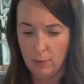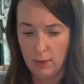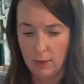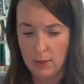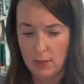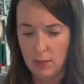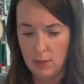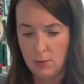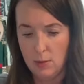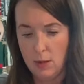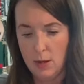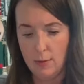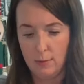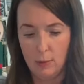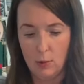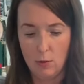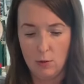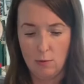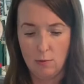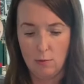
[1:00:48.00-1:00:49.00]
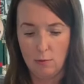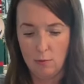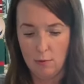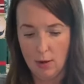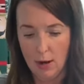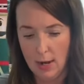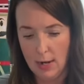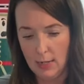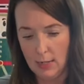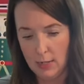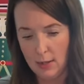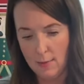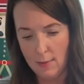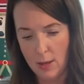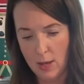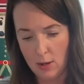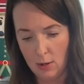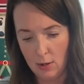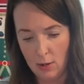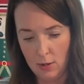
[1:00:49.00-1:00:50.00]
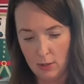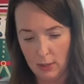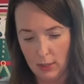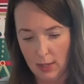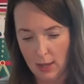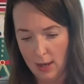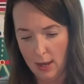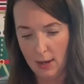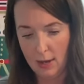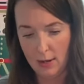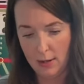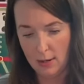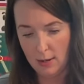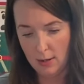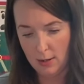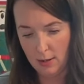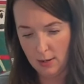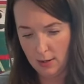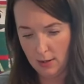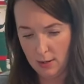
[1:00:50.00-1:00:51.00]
With this one, I'm going right to the middle again.